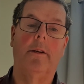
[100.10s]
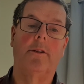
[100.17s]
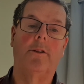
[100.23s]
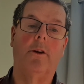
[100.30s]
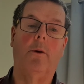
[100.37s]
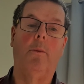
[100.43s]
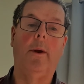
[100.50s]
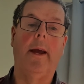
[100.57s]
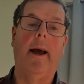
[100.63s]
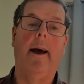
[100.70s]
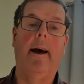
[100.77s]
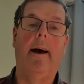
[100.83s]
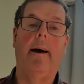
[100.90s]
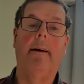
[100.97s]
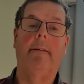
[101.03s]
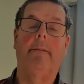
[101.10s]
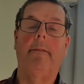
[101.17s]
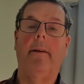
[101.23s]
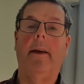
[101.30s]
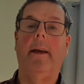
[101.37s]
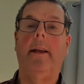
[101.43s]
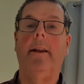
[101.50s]
So we have
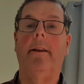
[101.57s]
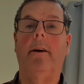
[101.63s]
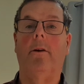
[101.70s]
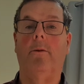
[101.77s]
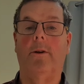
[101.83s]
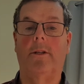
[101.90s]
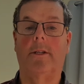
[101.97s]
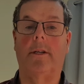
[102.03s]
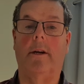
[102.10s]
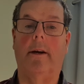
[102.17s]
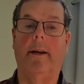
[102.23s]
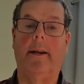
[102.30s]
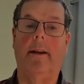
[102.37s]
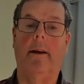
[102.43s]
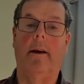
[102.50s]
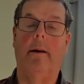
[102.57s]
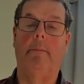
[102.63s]
in Noah's sign